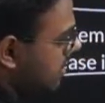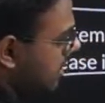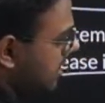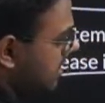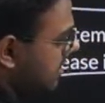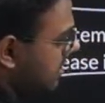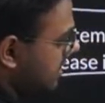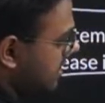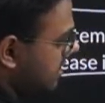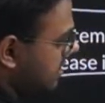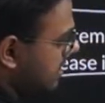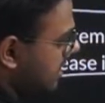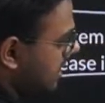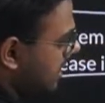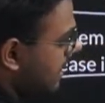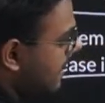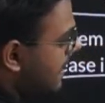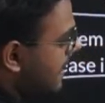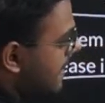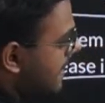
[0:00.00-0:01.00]
30 is
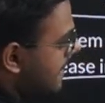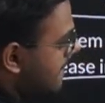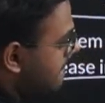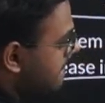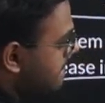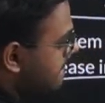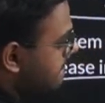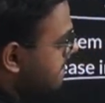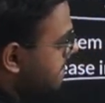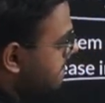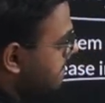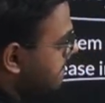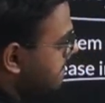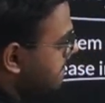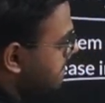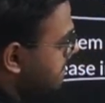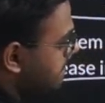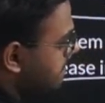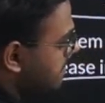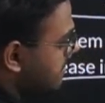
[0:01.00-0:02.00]
60,
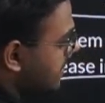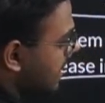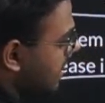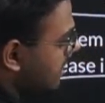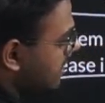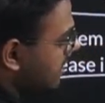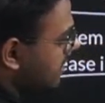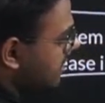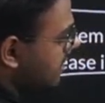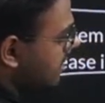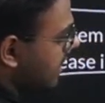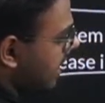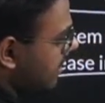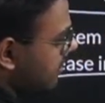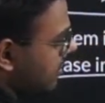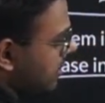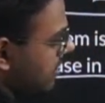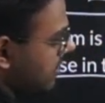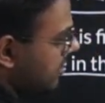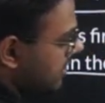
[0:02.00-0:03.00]
960,
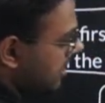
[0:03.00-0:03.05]
9. So